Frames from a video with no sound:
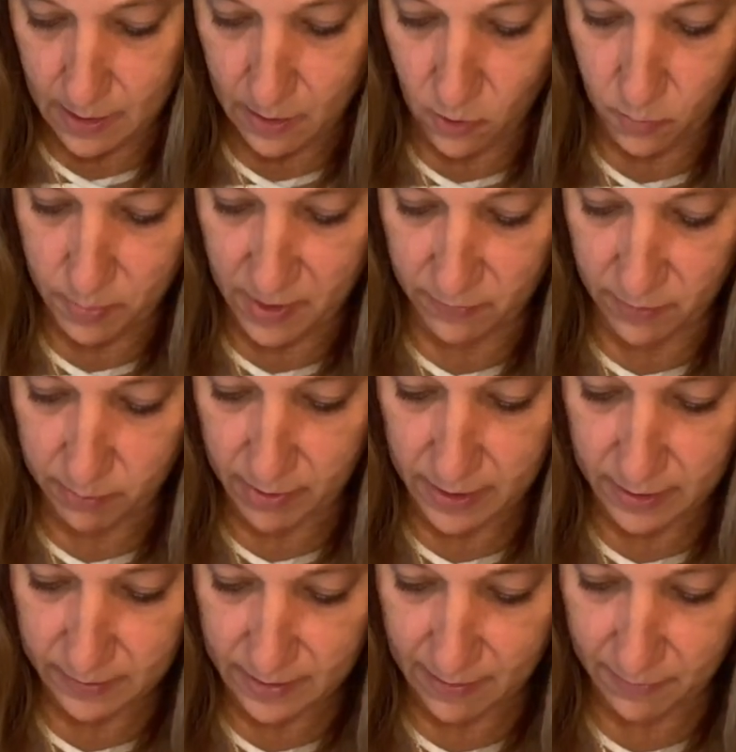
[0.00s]
Hope
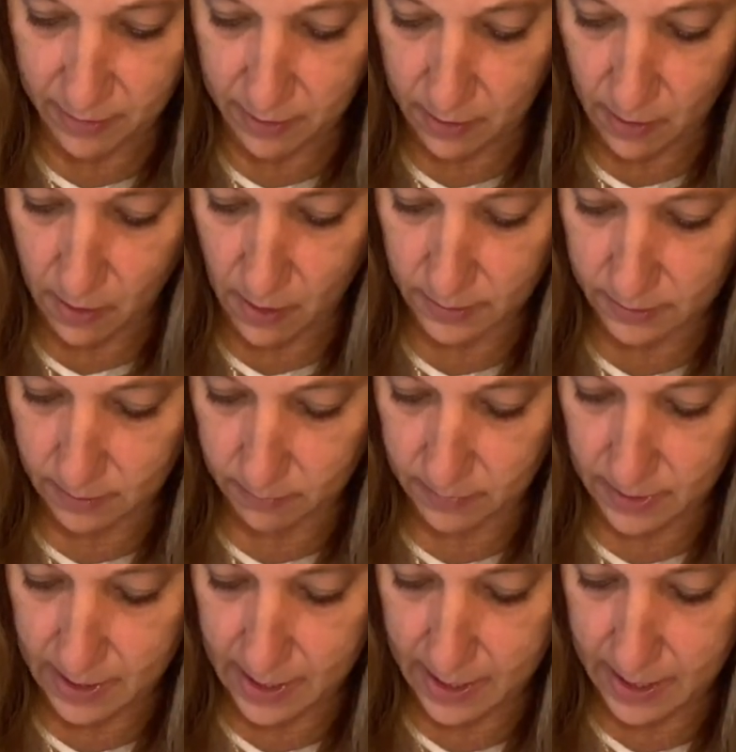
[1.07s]
everybody's having an awesome
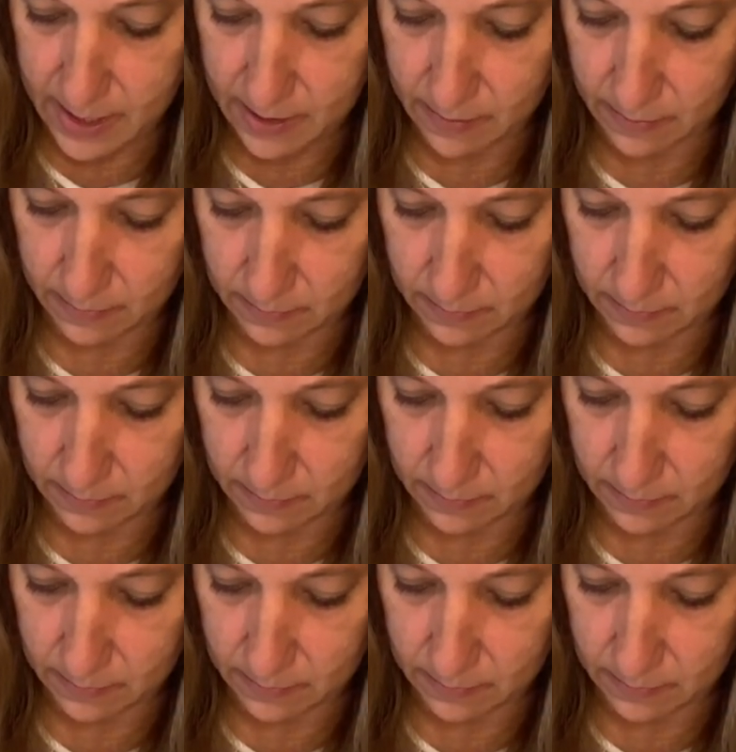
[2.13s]
day.